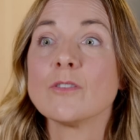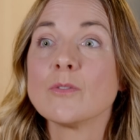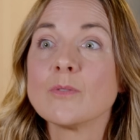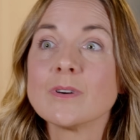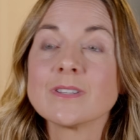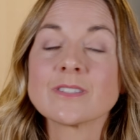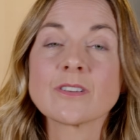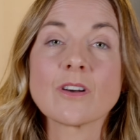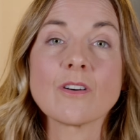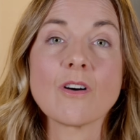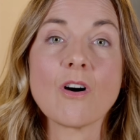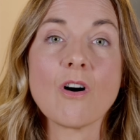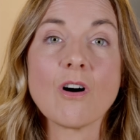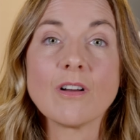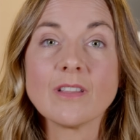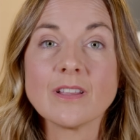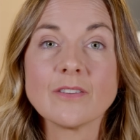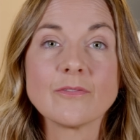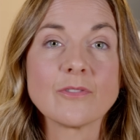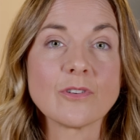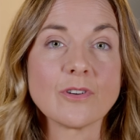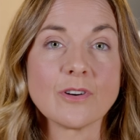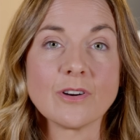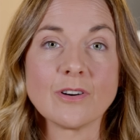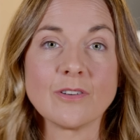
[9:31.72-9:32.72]
always got
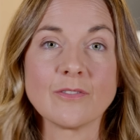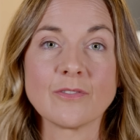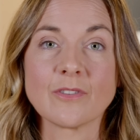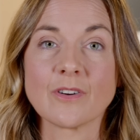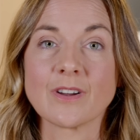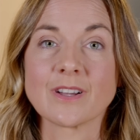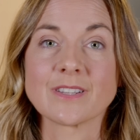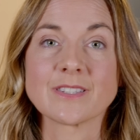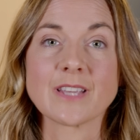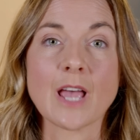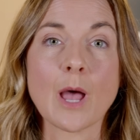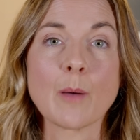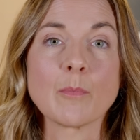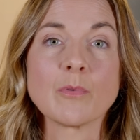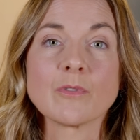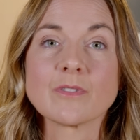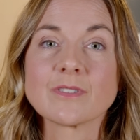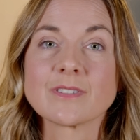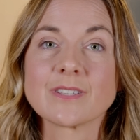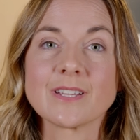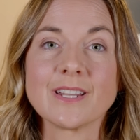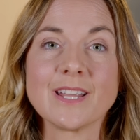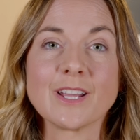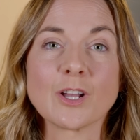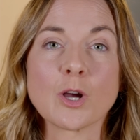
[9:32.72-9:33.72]
olive oil, for example,
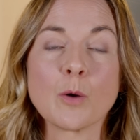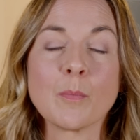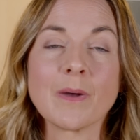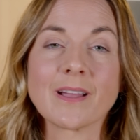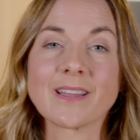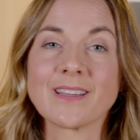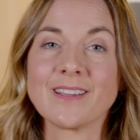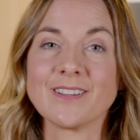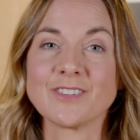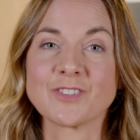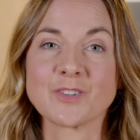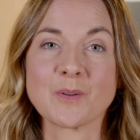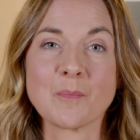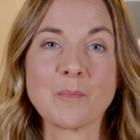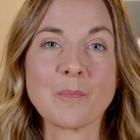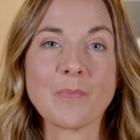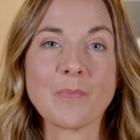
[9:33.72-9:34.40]
sitting on my kitchen